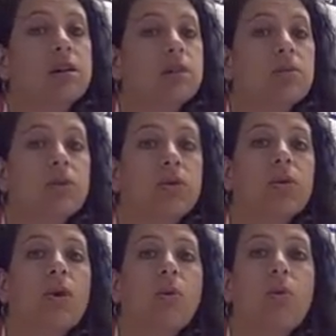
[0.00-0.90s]
the
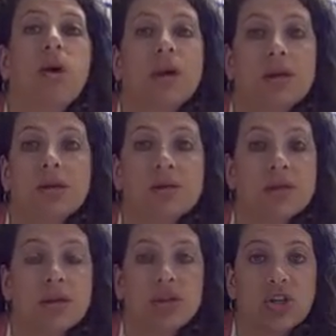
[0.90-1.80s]
moon
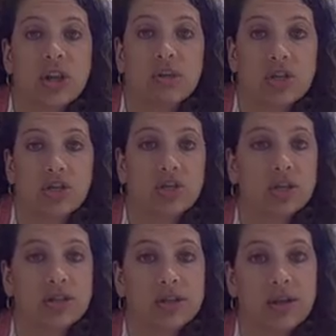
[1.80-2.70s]
was a giant peach
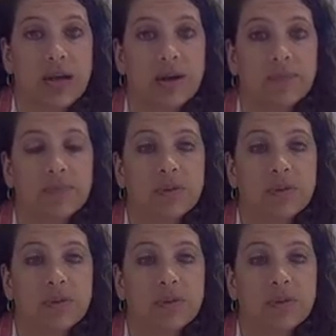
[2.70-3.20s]
in the sky,